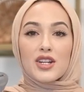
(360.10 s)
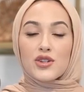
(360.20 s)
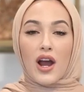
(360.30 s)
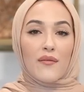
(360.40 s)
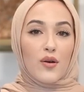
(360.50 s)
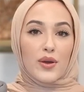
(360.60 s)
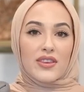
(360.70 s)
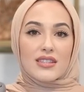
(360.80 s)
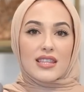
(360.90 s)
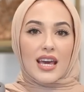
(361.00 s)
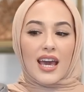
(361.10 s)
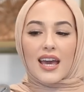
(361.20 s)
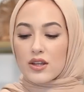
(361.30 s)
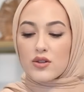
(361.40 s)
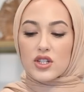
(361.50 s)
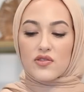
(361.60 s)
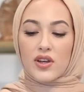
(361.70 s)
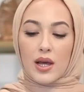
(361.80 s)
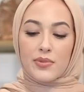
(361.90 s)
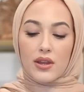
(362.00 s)
I travel with this thing. You just
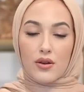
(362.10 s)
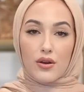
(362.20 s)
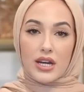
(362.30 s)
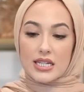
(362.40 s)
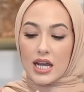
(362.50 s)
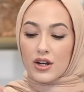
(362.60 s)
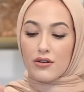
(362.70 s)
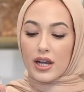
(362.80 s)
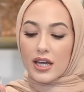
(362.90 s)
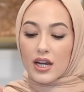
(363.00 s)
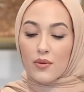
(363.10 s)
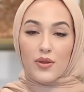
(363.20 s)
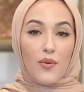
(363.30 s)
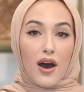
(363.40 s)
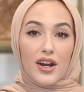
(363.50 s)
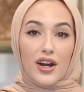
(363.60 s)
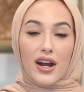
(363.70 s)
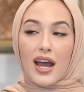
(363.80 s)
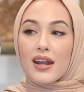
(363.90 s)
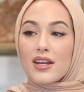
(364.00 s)
fill up the little container right here with water
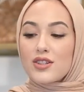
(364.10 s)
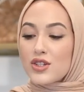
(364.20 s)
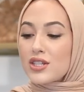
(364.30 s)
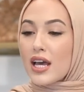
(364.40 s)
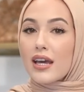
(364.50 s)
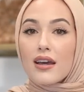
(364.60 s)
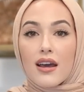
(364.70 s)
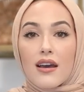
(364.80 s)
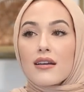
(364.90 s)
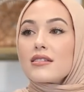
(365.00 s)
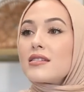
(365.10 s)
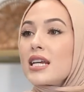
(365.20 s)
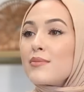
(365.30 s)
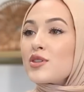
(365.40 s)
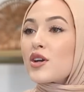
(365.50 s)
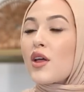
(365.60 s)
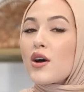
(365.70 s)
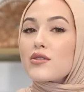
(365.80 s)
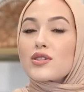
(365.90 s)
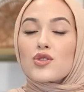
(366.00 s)
and it just like steams your
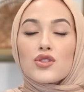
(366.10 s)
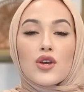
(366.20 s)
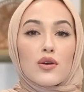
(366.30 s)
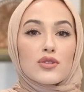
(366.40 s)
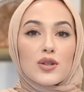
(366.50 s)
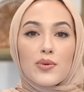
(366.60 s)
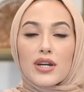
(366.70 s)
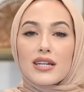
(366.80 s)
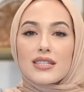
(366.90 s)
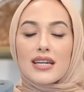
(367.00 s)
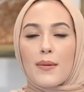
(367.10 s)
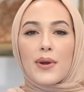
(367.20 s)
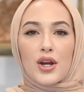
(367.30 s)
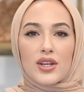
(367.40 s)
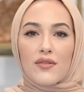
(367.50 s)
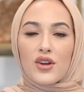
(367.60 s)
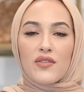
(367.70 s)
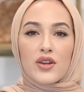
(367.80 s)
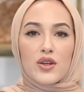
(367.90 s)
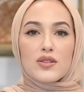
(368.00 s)
clothes. It's so super easy. I barely ever
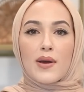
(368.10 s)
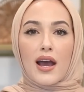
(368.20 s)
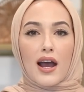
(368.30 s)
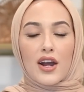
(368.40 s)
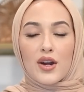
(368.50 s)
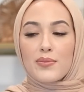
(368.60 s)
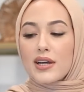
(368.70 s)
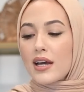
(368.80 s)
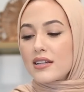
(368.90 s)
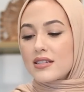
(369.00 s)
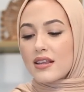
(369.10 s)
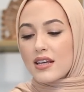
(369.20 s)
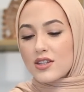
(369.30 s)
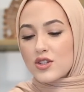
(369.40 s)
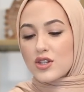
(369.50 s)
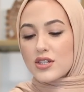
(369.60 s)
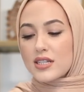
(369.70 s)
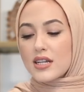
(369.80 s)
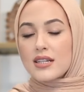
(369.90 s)
even use my iron because this just